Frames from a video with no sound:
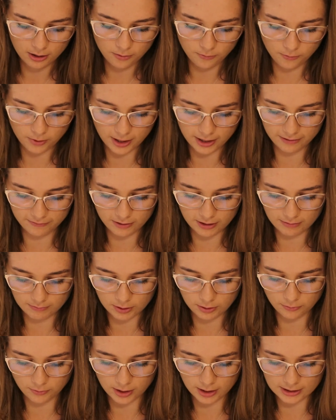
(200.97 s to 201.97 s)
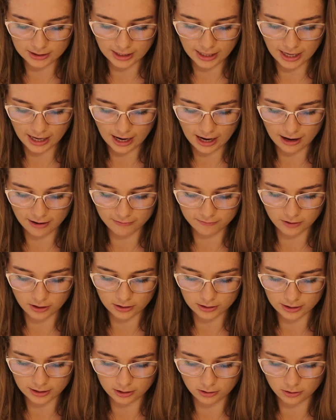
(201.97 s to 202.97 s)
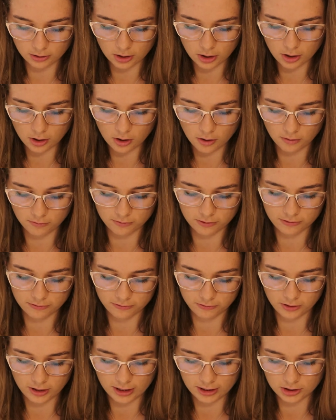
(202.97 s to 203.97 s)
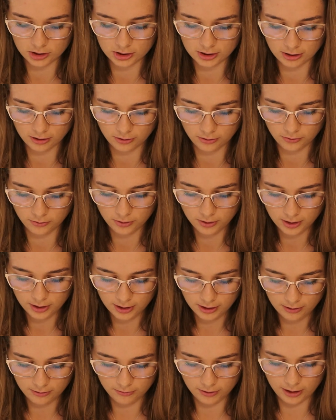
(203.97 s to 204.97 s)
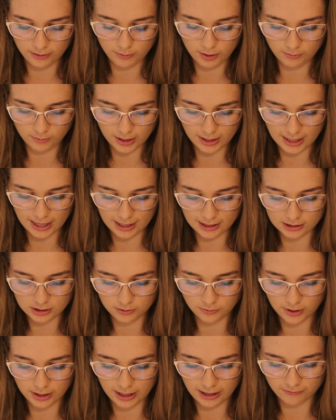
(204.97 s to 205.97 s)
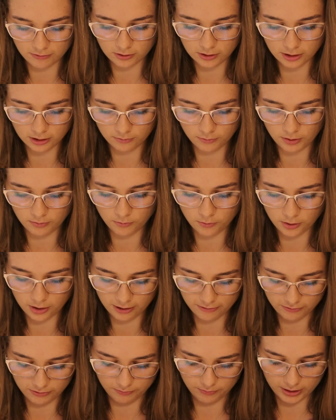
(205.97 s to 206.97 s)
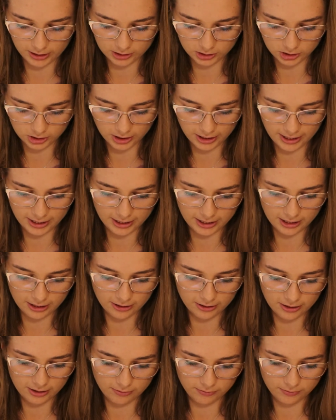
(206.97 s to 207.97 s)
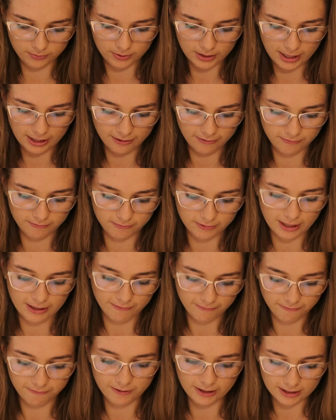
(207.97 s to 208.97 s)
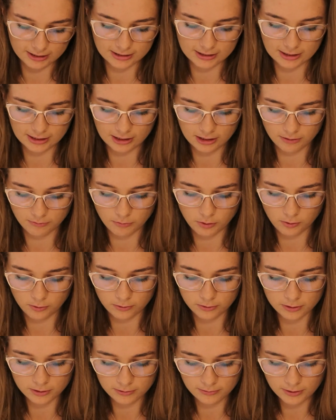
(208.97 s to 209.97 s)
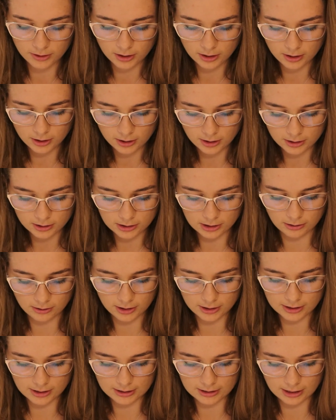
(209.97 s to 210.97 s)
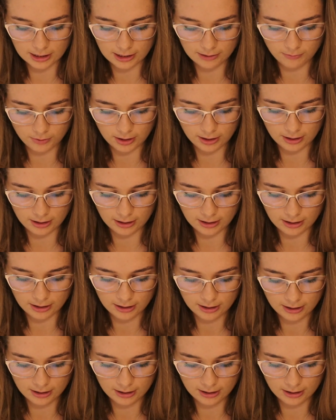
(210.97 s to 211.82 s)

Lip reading: one of them you want to have a little over flush. So what I mean by that is you want to have a little bit more of the mixture in there than fits in the mold. So this is going to be